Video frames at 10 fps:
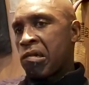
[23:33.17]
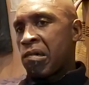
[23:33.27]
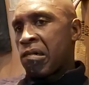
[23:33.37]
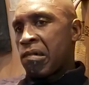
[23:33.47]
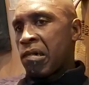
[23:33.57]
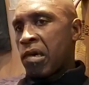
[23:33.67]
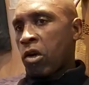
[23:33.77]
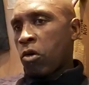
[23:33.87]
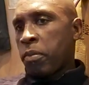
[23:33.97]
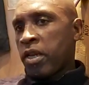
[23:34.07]
I've got
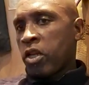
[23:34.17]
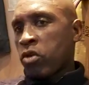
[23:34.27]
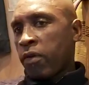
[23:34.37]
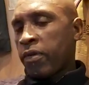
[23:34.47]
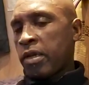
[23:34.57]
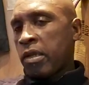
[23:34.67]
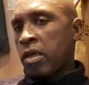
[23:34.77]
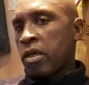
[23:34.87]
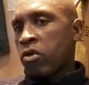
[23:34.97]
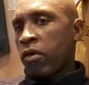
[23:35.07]
to beat the traffic, you see.
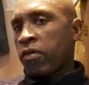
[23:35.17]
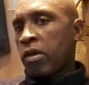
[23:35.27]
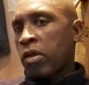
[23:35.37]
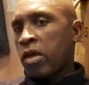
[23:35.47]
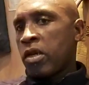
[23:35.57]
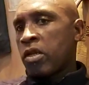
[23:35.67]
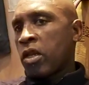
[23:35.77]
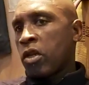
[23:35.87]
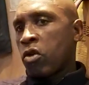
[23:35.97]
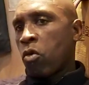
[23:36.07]
Drive to the city, then I
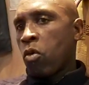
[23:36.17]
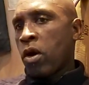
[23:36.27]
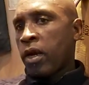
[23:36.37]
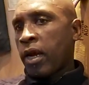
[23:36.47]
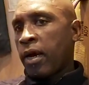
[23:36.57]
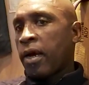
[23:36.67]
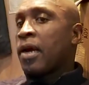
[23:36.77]
do a workout,